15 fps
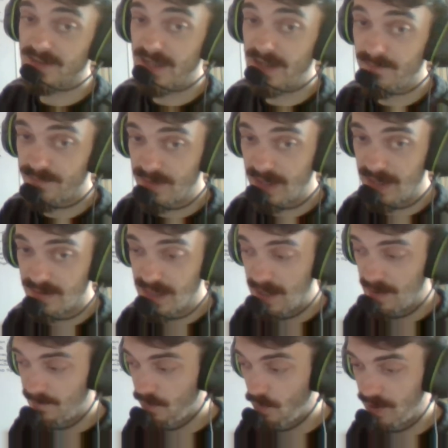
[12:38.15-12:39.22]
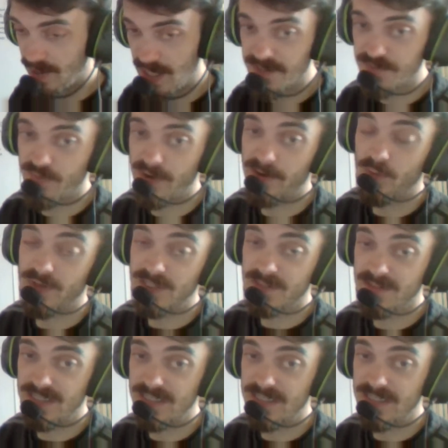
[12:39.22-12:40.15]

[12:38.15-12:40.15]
They've they, their for and against record is,